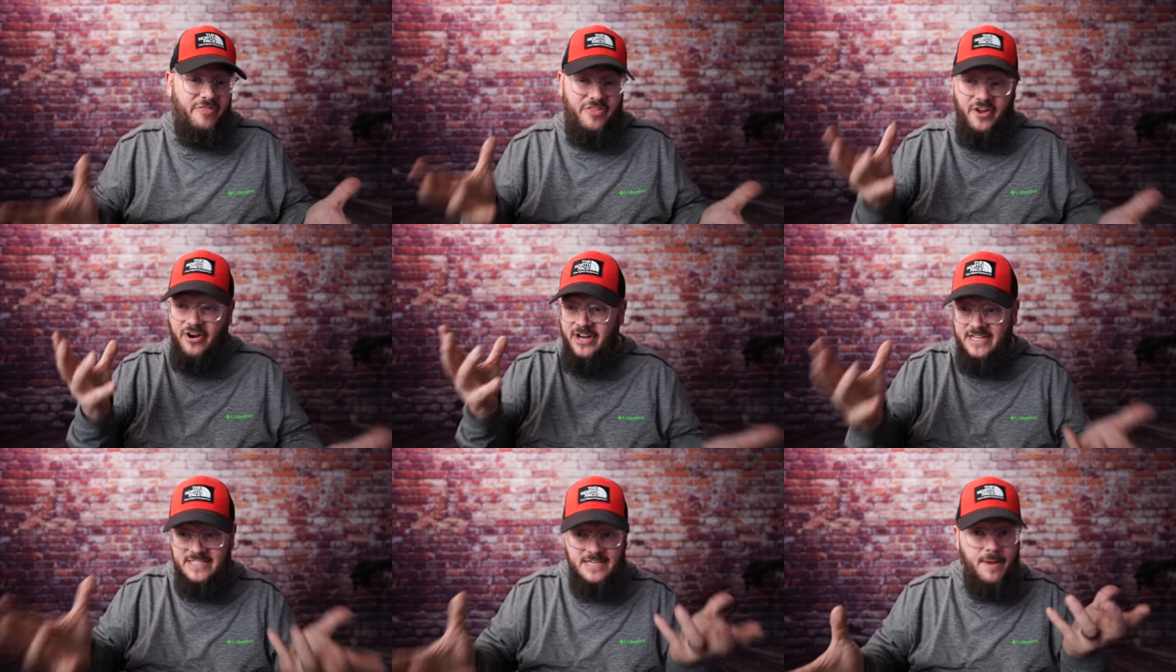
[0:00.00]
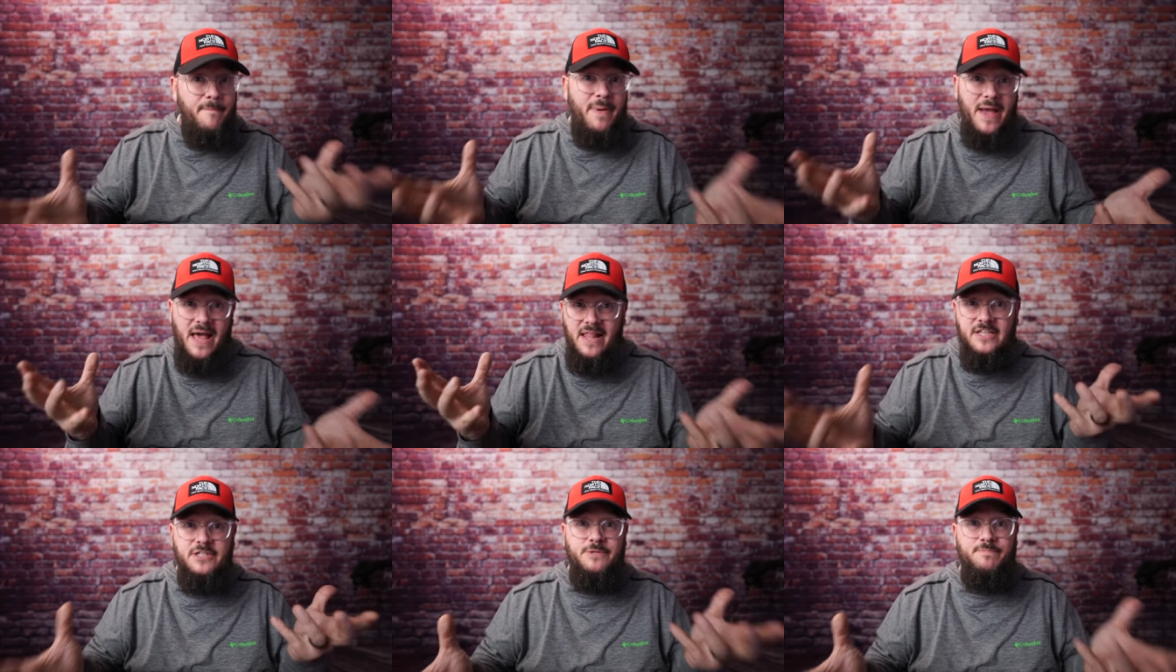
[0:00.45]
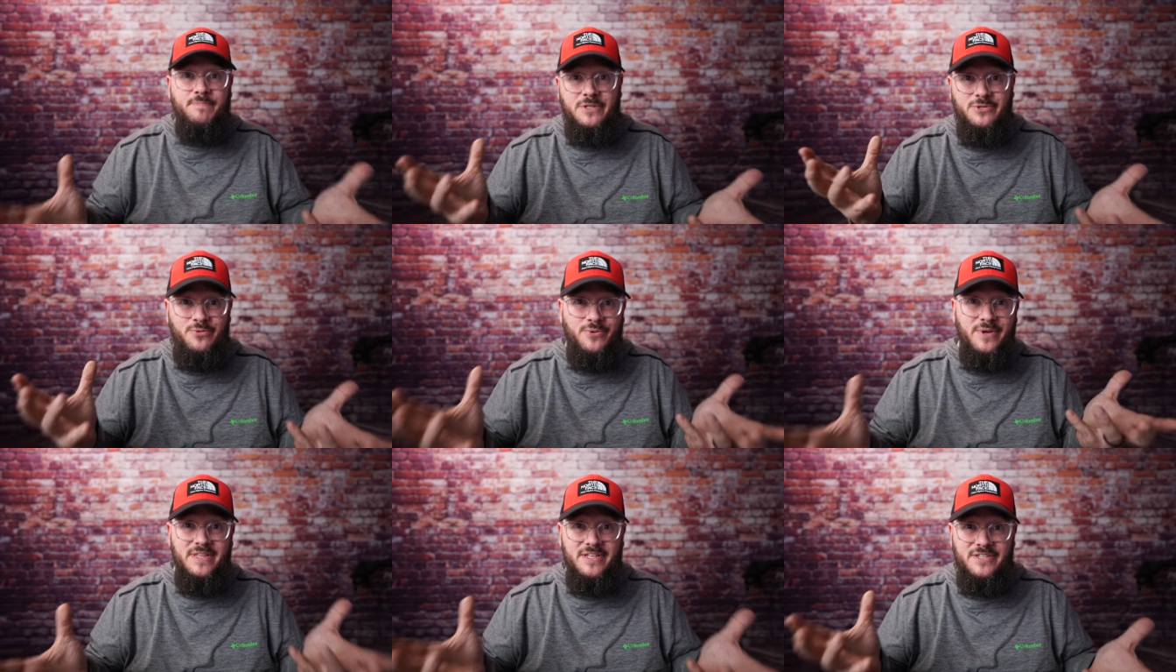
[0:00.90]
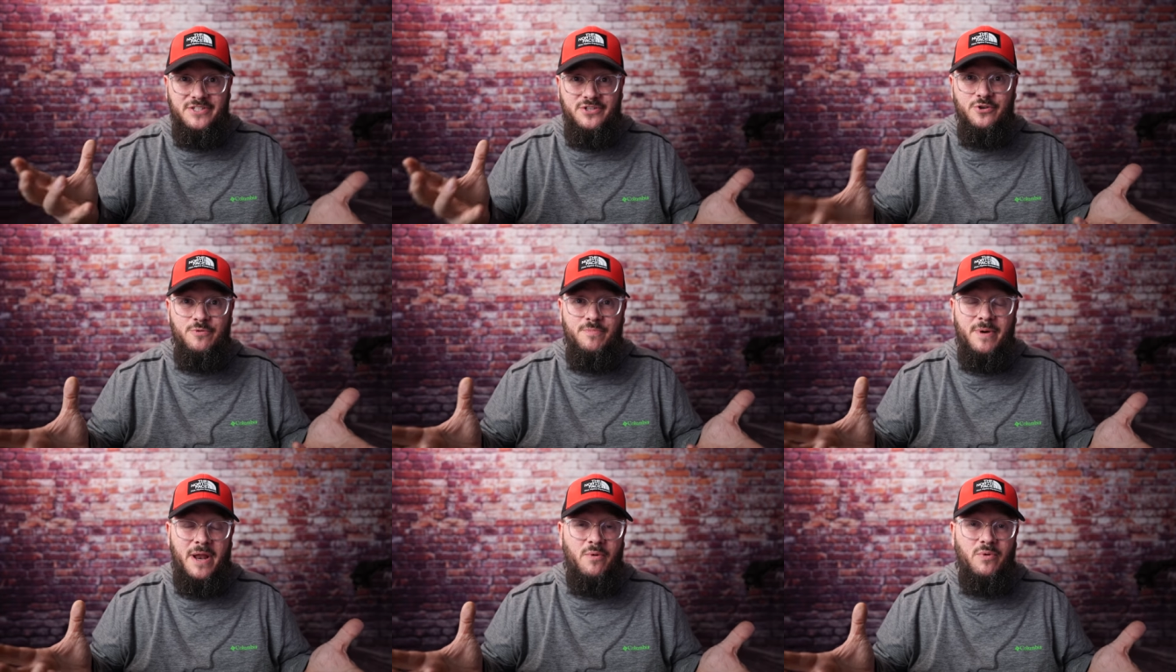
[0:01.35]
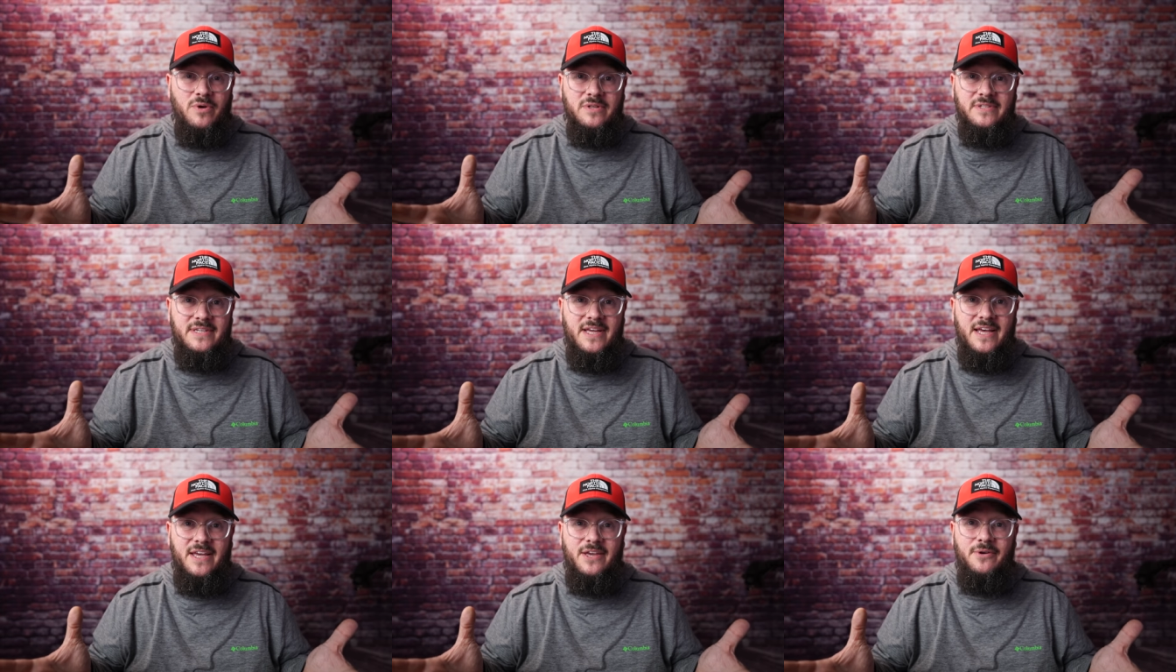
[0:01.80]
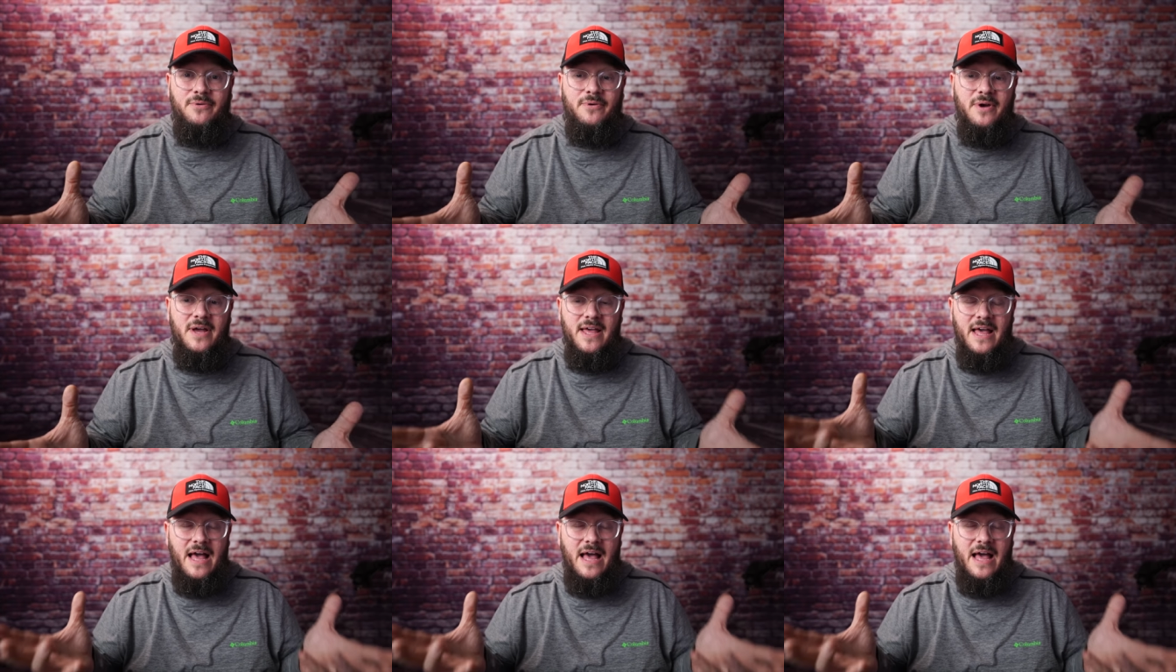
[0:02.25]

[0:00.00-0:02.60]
There is a balance between the two, but I will tell you,